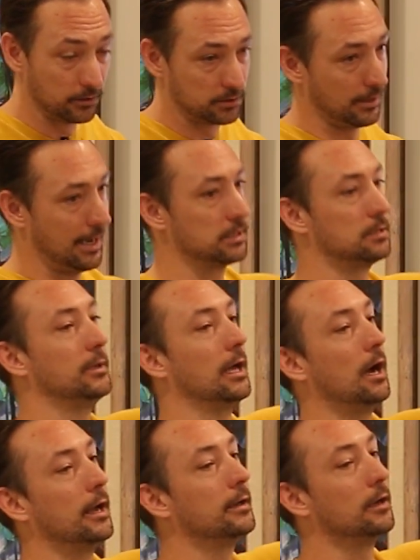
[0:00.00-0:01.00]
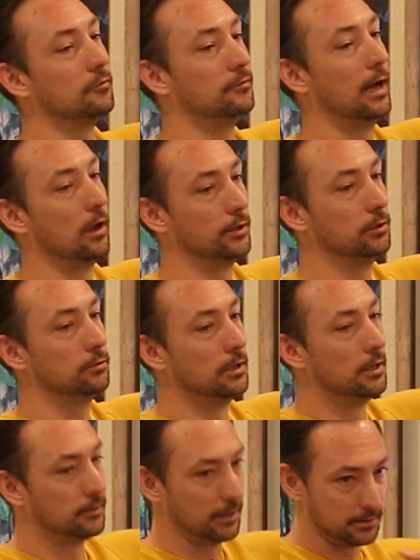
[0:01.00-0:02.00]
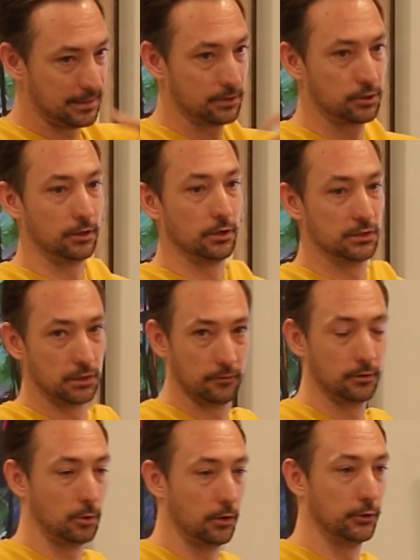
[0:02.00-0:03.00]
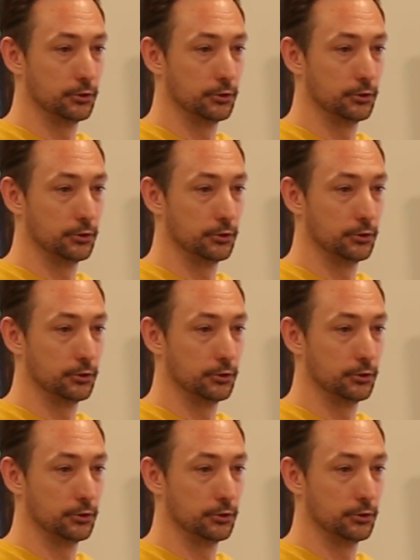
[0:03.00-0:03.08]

So it has to be high enough value that it's actually going to serve them on their